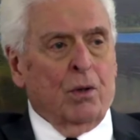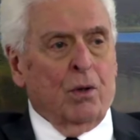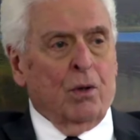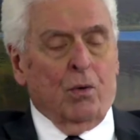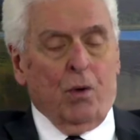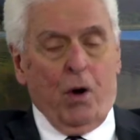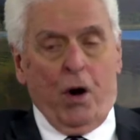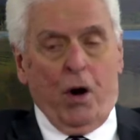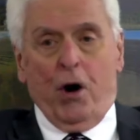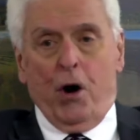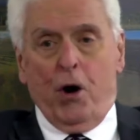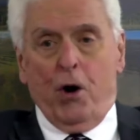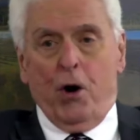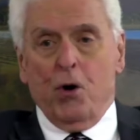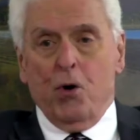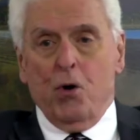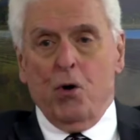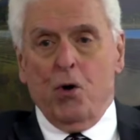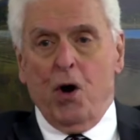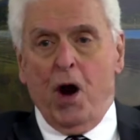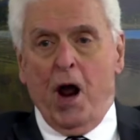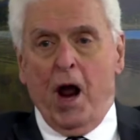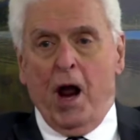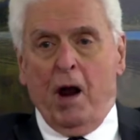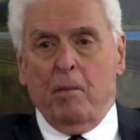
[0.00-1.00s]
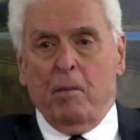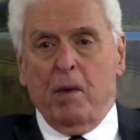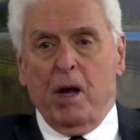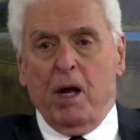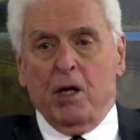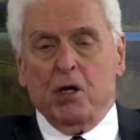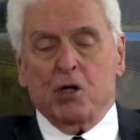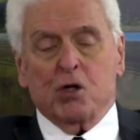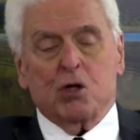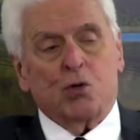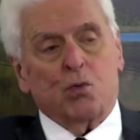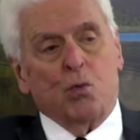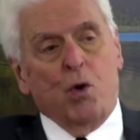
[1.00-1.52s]
what our new name
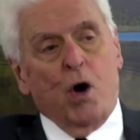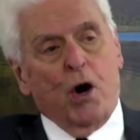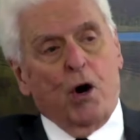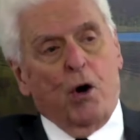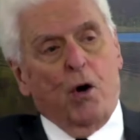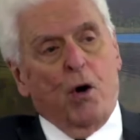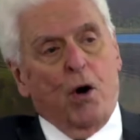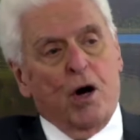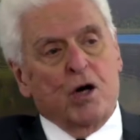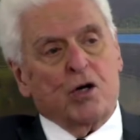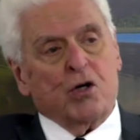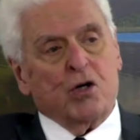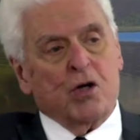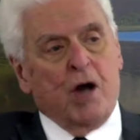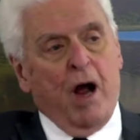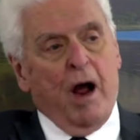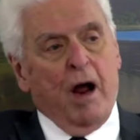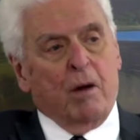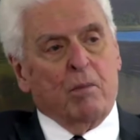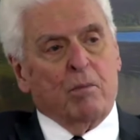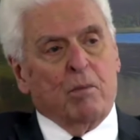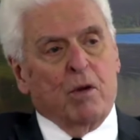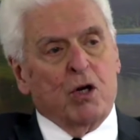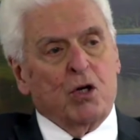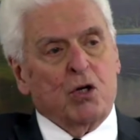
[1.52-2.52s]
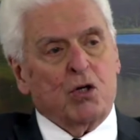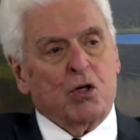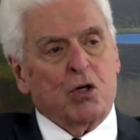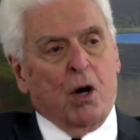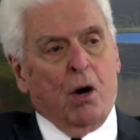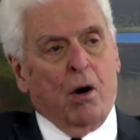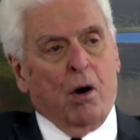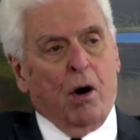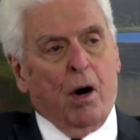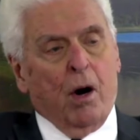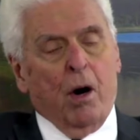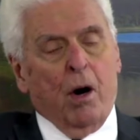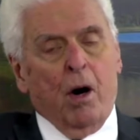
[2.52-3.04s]
is, what our assignments
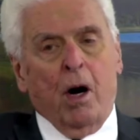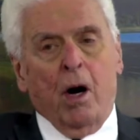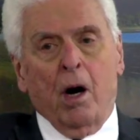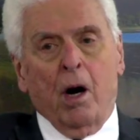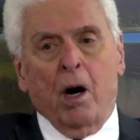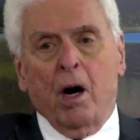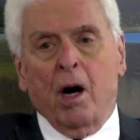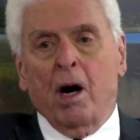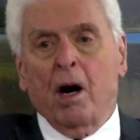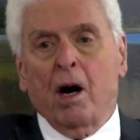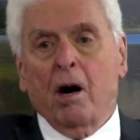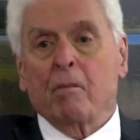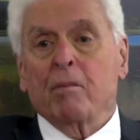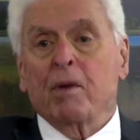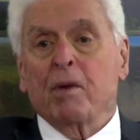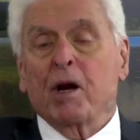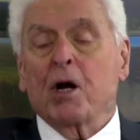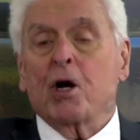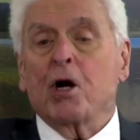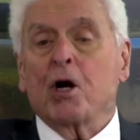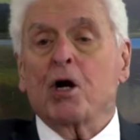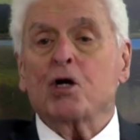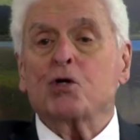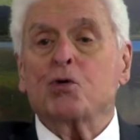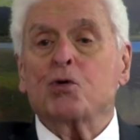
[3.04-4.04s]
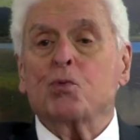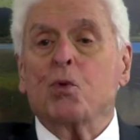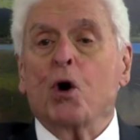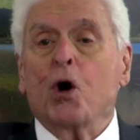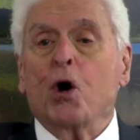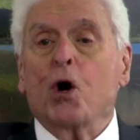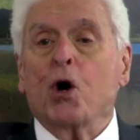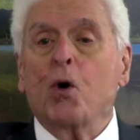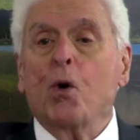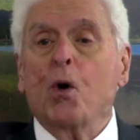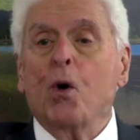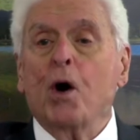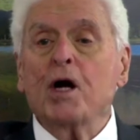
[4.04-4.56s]
are, because we're
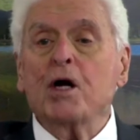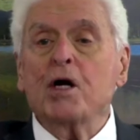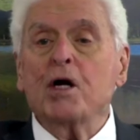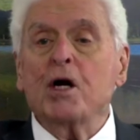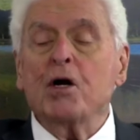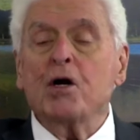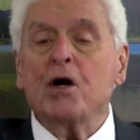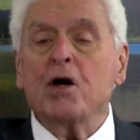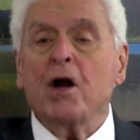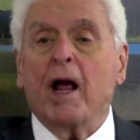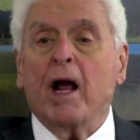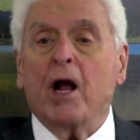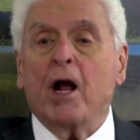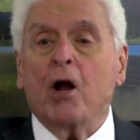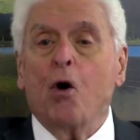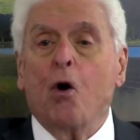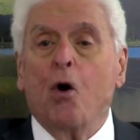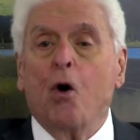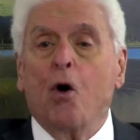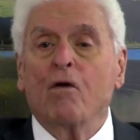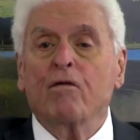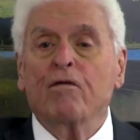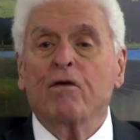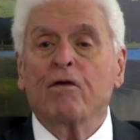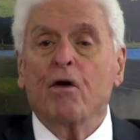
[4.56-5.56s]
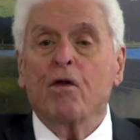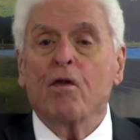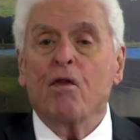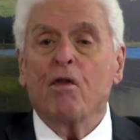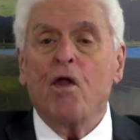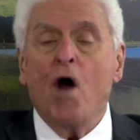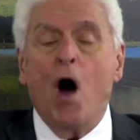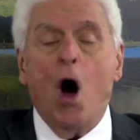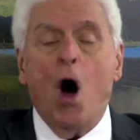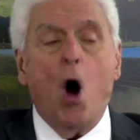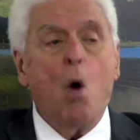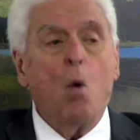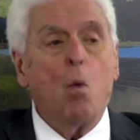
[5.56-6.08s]
going to take over
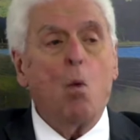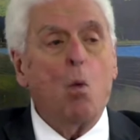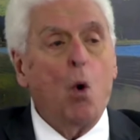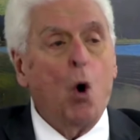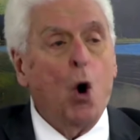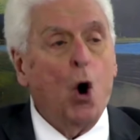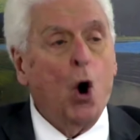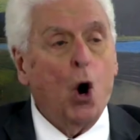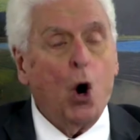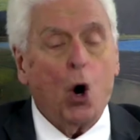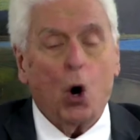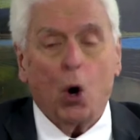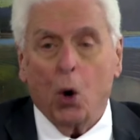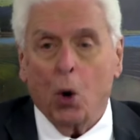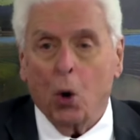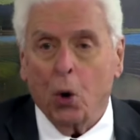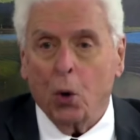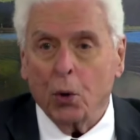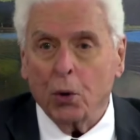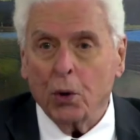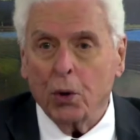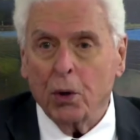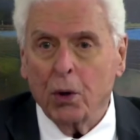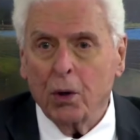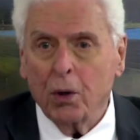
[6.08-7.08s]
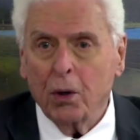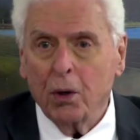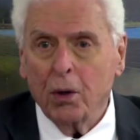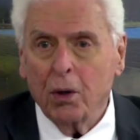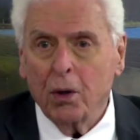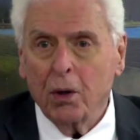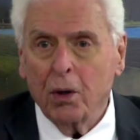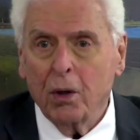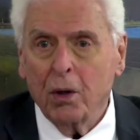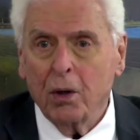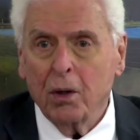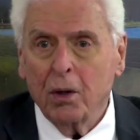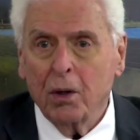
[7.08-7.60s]
the world.
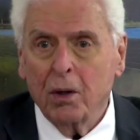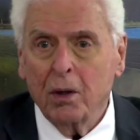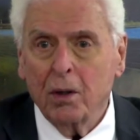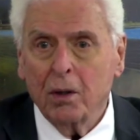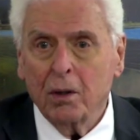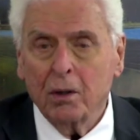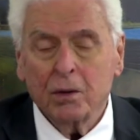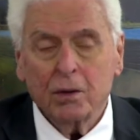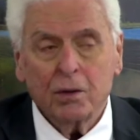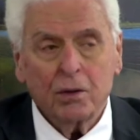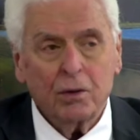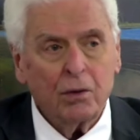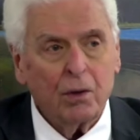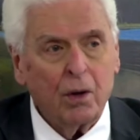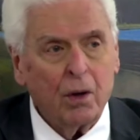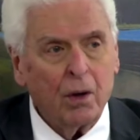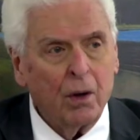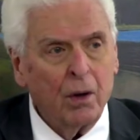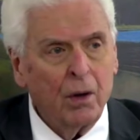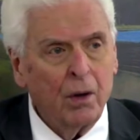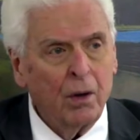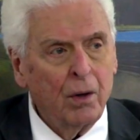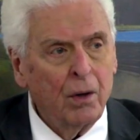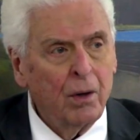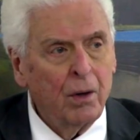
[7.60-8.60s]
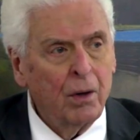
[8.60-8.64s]
See?